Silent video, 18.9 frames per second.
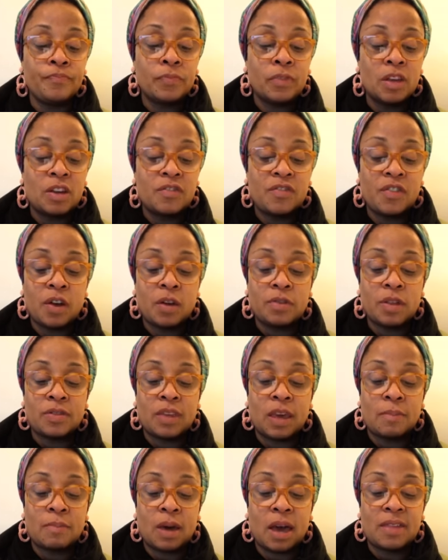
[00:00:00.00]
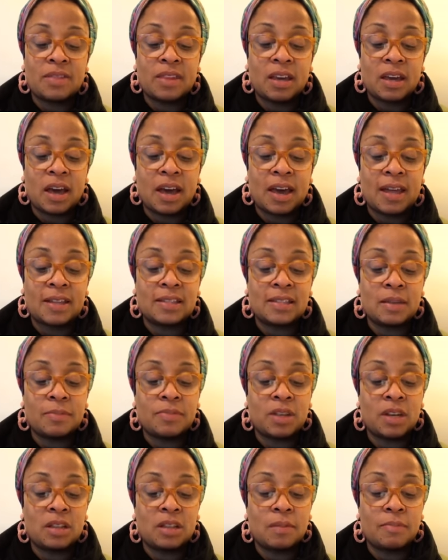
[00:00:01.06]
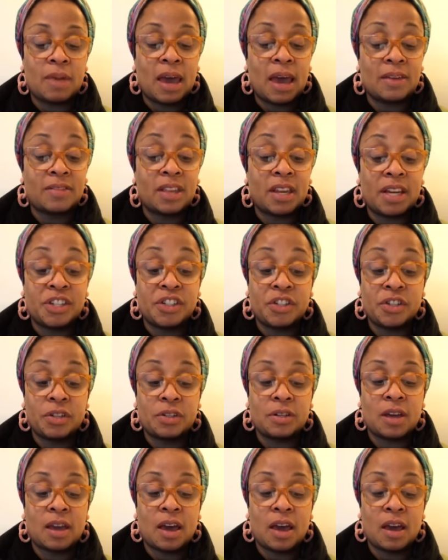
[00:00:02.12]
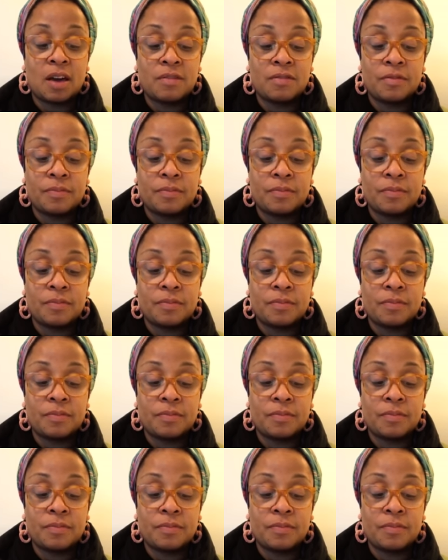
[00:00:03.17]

fearing that they might think I had something in the bag that I shouldn't have.